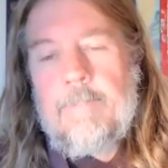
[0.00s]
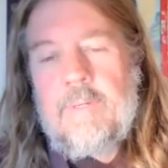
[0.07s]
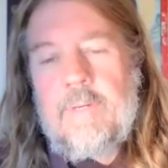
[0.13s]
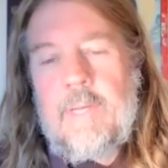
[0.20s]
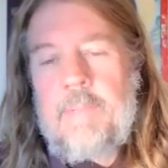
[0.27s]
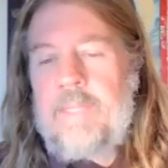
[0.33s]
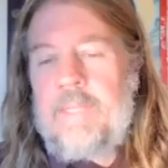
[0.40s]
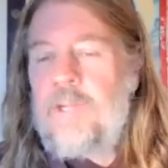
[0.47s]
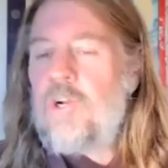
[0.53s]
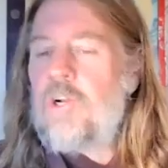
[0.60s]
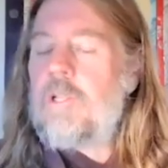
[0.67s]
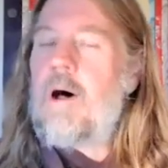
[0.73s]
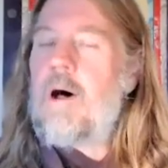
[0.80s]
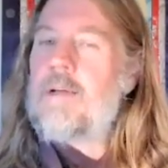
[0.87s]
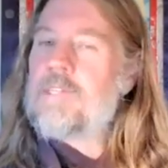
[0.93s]
I mean, there are
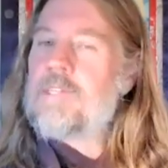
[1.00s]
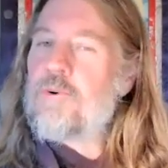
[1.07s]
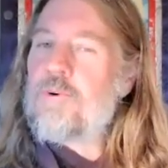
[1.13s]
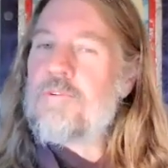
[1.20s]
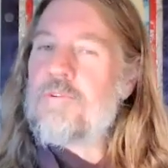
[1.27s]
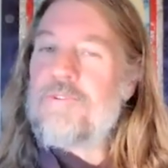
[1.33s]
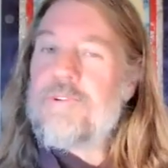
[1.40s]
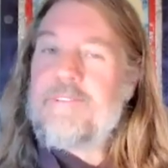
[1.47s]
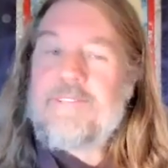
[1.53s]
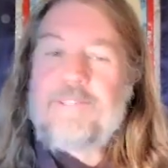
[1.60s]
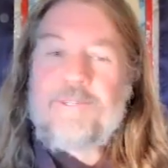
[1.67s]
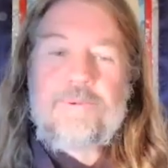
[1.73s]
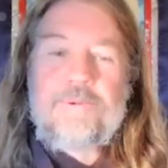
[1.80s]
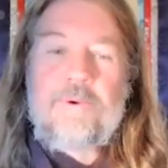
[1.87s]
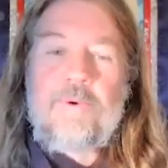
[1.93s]
lost orphans
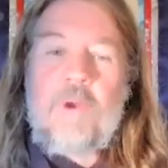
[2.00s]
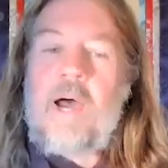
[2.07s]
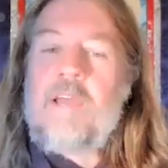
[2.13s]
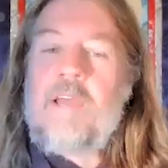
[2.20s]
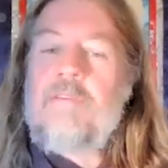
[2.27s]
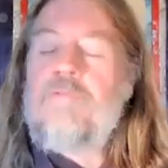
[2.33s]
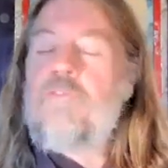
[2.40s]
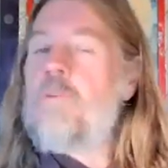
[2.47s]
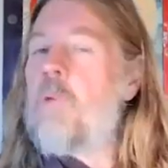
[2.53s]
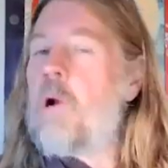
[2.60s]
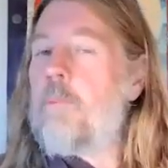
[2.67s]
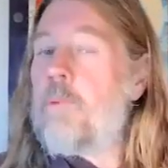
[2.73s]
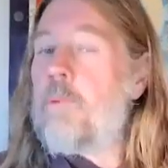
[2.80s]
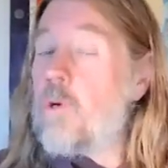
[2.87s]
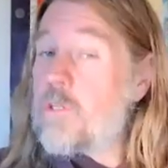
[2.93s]
who derive from
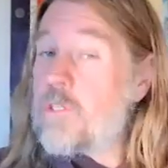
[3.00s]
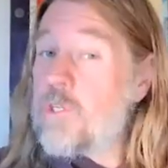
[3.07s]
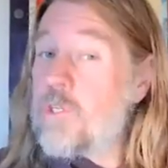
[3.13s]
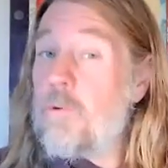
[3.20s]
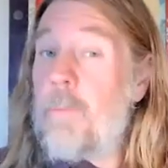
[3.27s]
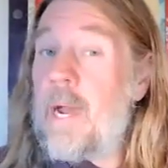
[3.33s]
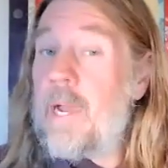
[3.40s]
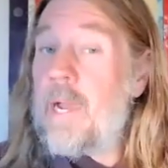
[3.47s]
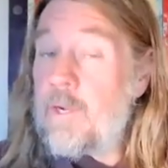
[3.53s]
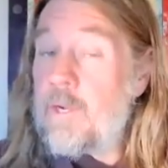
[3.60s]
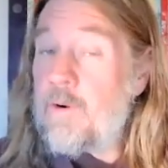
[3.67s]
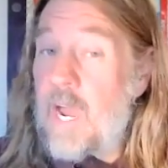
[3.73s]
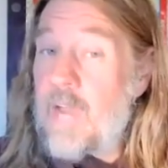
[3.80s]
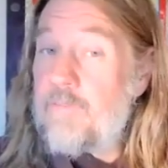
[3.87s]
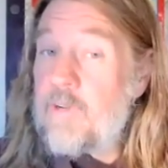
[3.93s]
our personal,
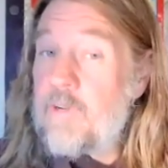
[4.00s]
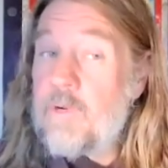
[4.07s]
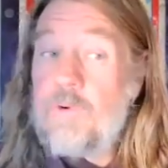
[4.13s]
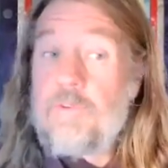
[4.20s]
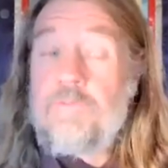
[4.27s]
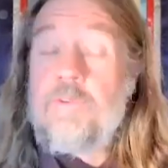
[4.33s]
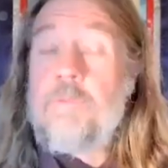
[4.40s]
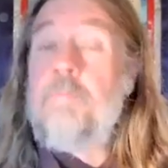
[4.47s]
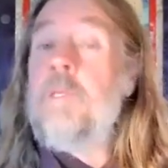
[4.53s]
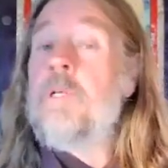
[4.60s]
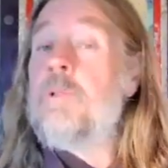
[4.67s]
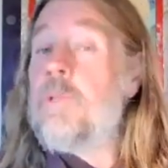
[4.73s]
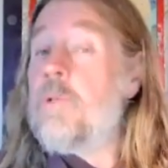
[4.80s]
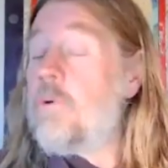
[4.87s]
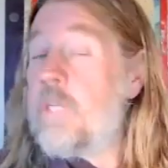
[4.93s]
biographical, familial